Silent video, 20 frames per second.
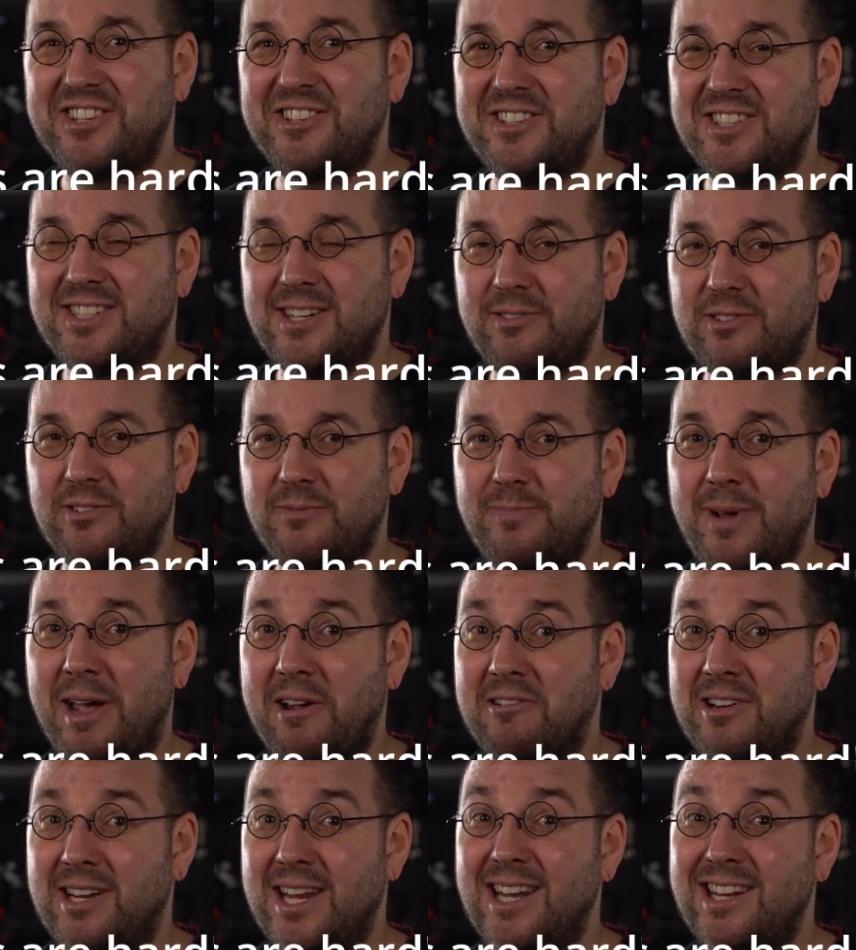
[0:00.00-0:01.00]
concept of
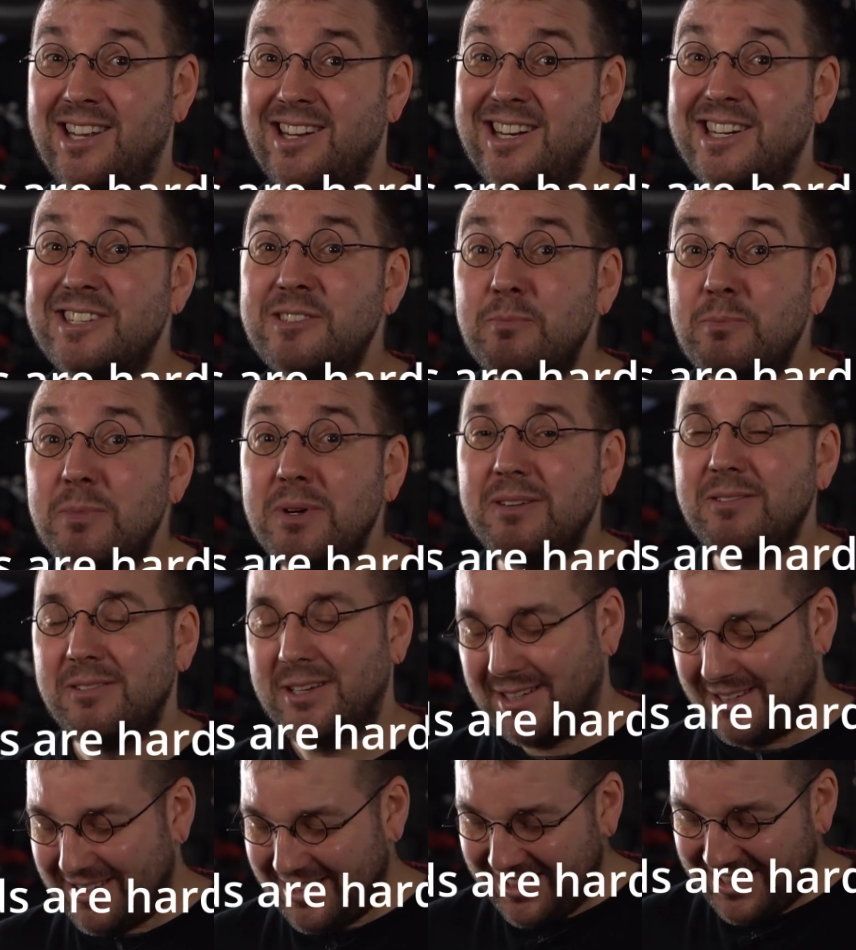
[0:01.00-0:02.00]
parallelism
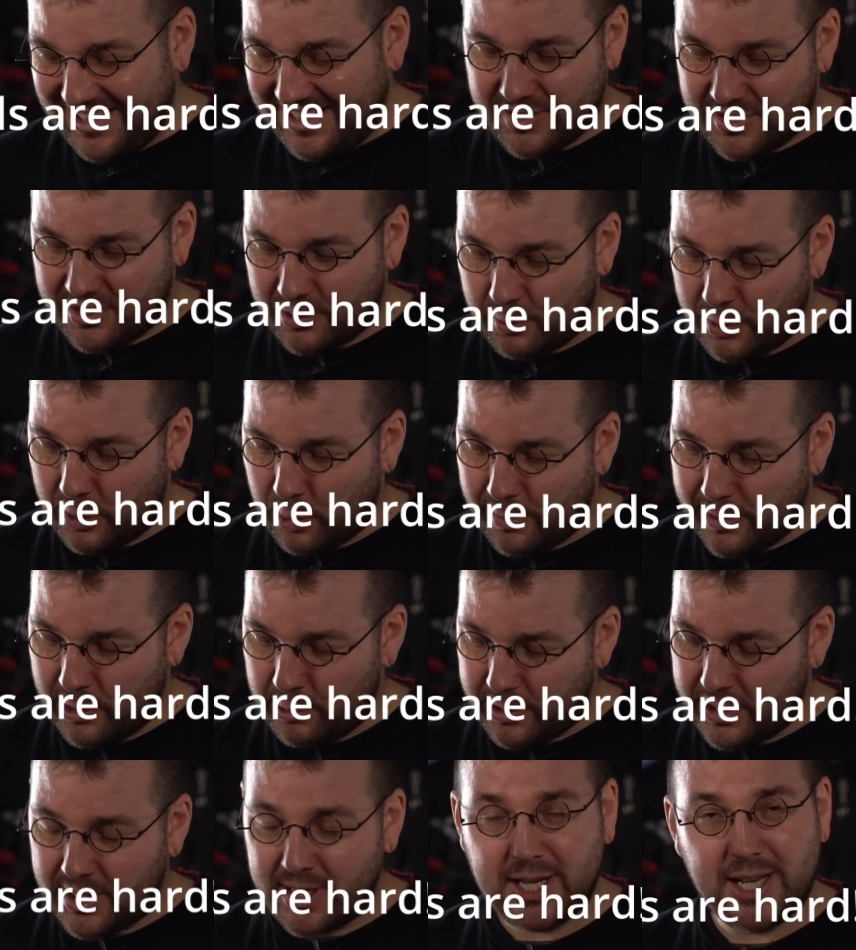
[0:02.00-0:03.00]
to wheel
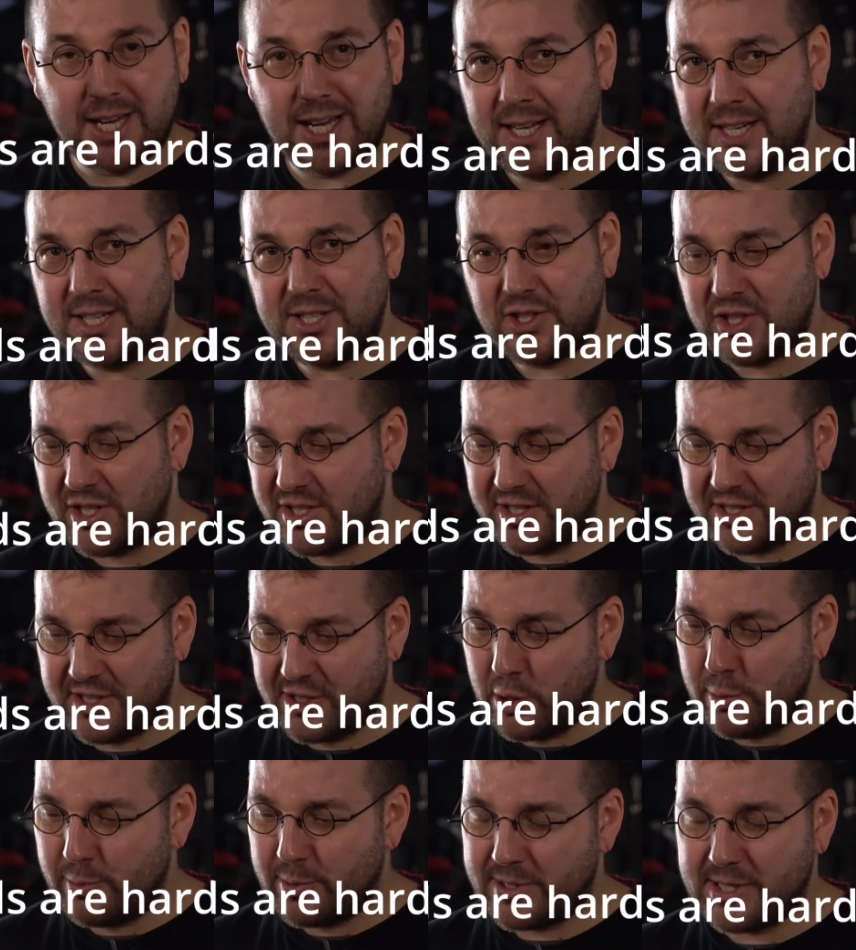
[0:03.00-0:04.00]
building, and it's just a
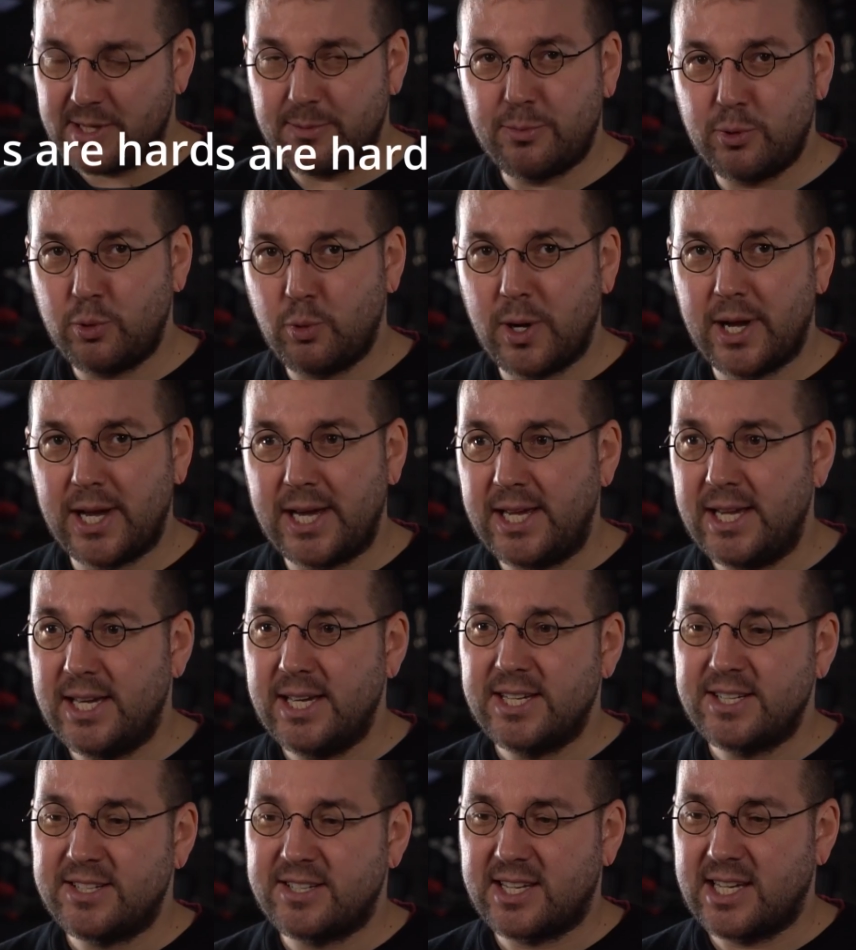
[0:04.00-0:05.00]
super simple way
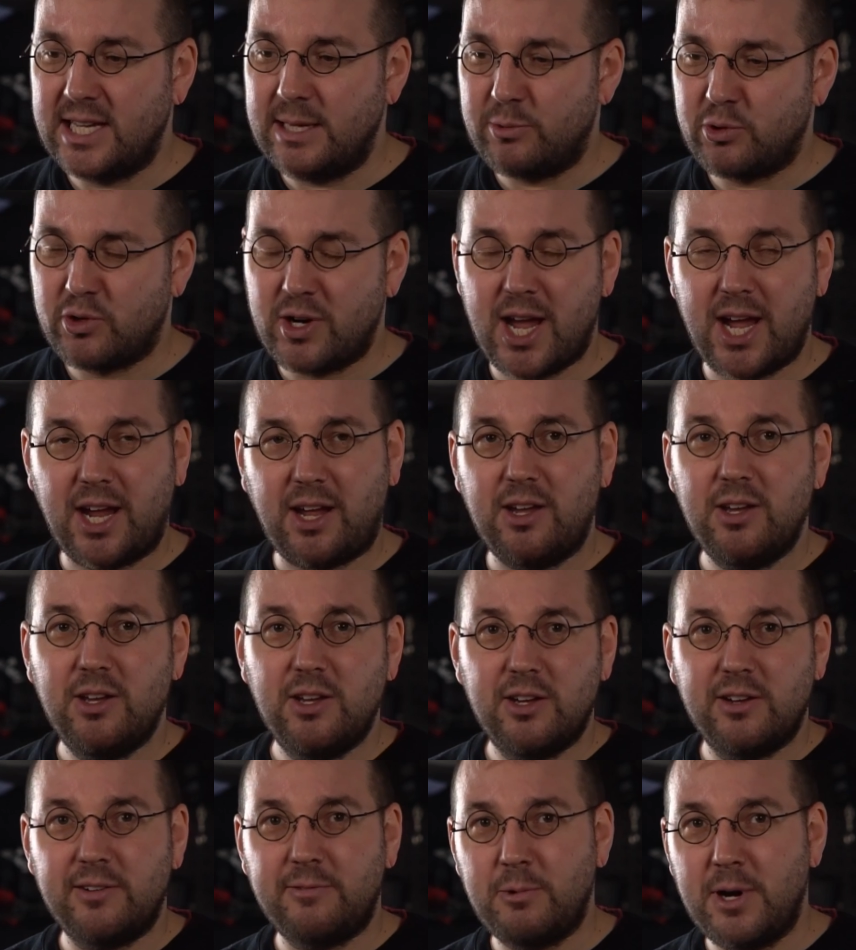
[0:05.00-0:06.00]
to keep track
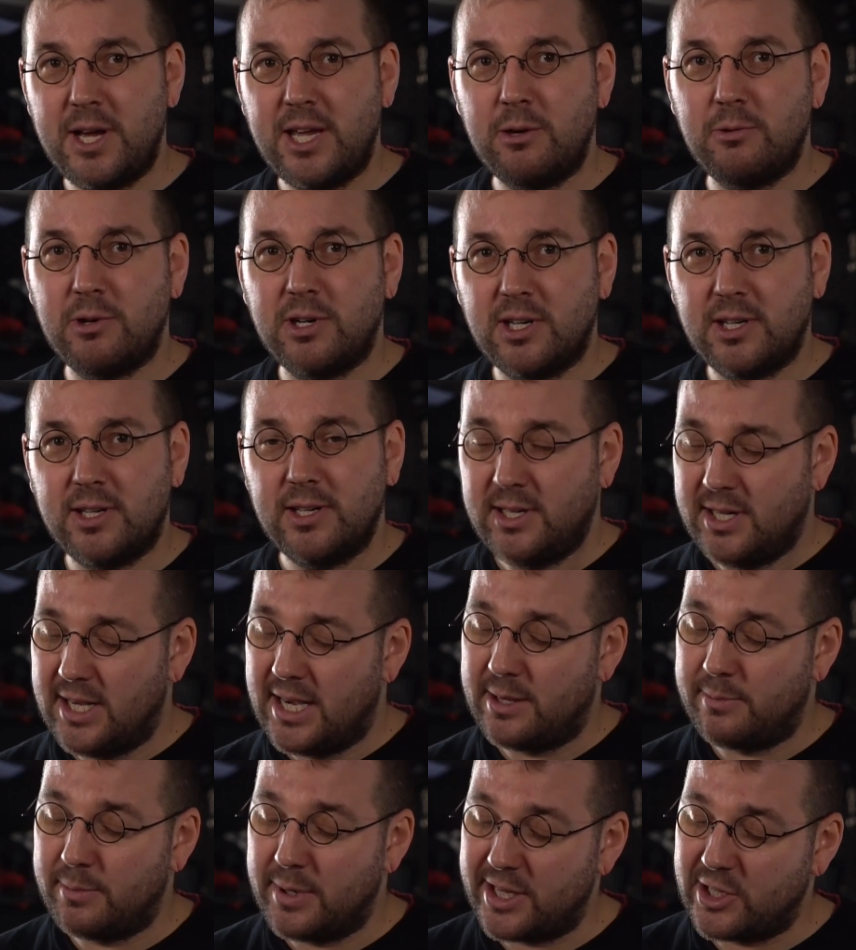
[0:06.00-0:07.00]
of where you are
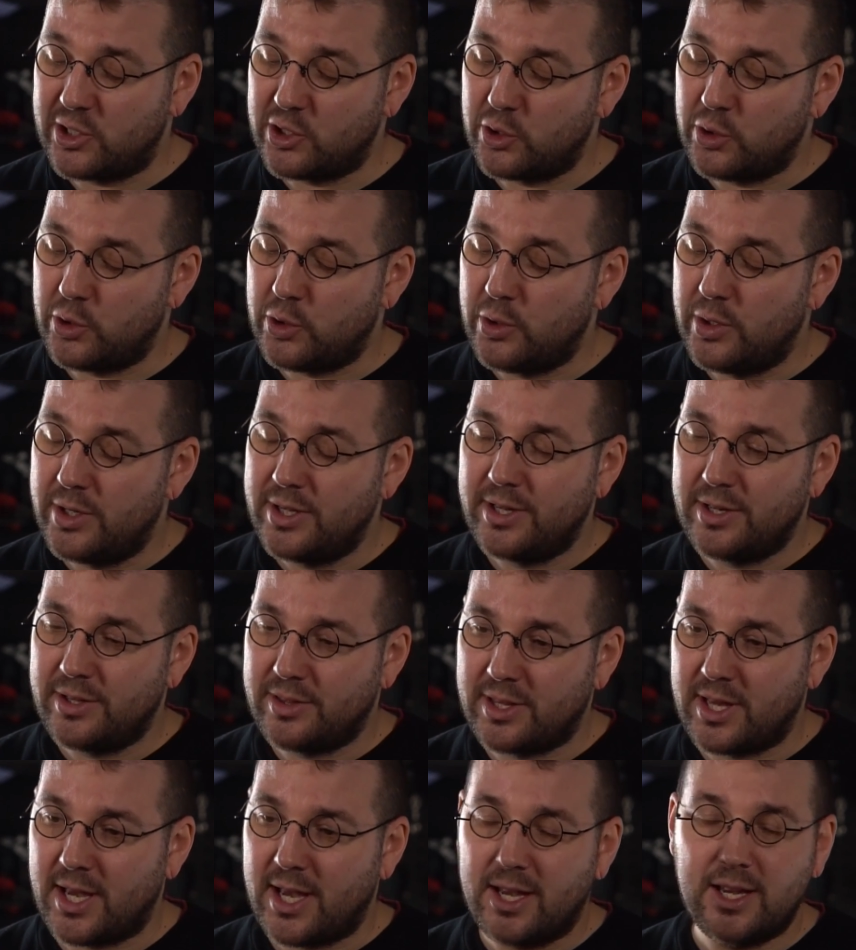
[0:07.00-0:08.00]
and make sure
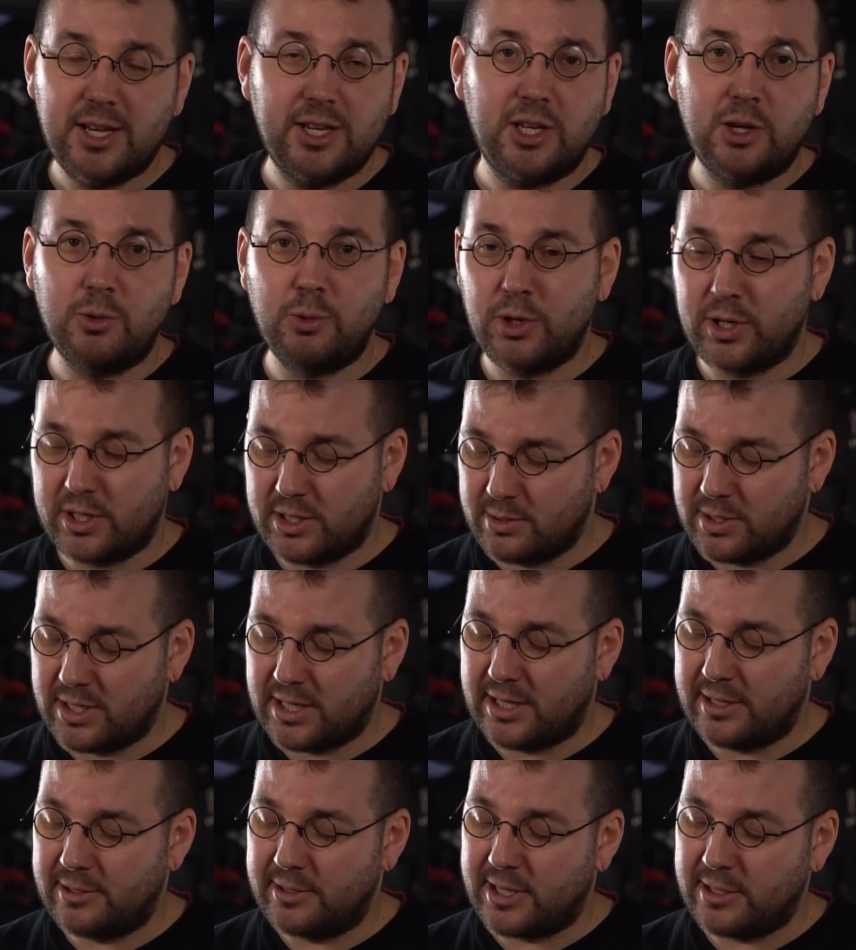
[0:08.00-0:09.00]
that your work
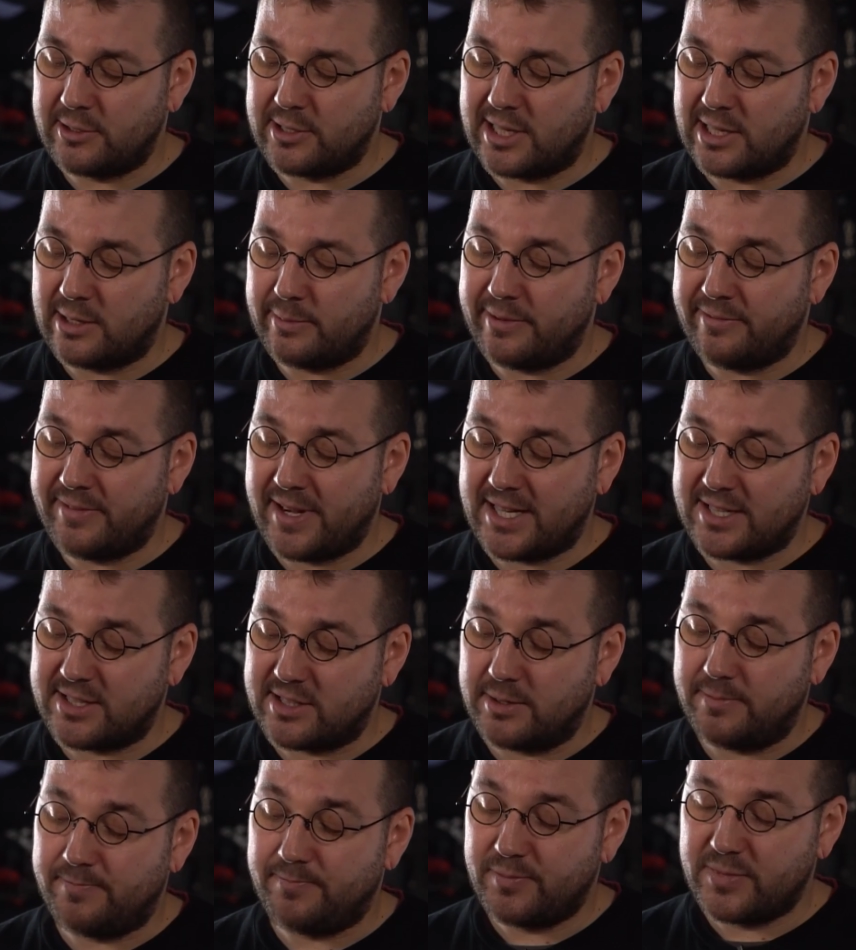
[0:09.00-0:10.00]
goes a little bit
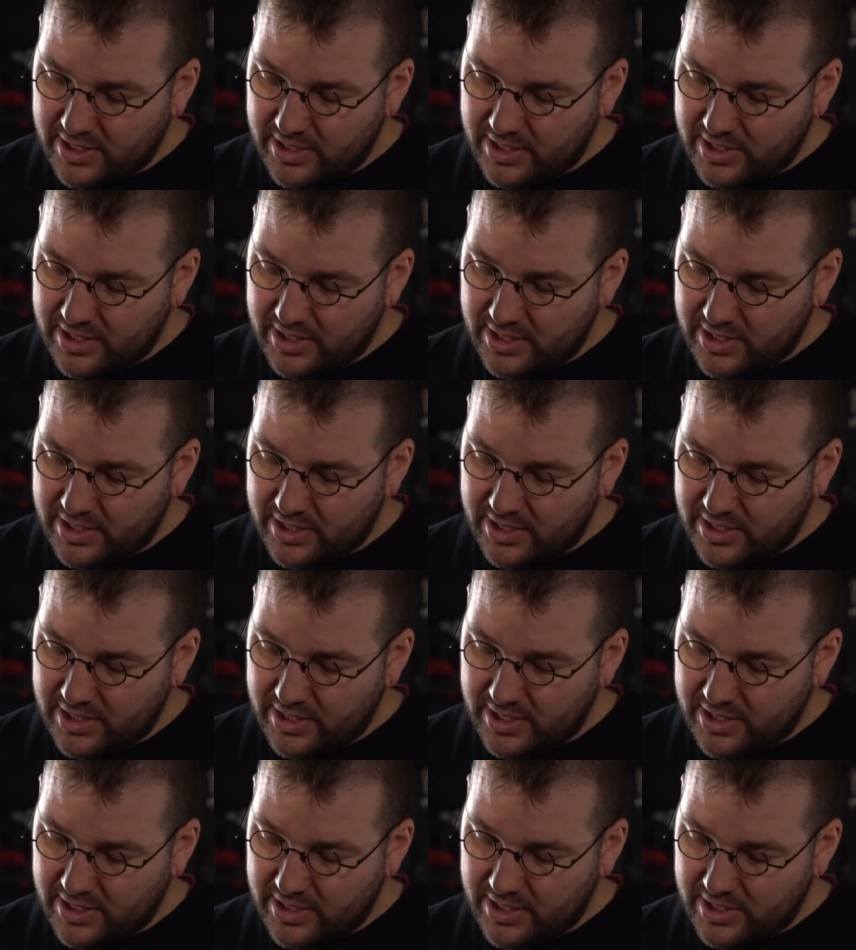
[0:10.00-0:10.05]
faster.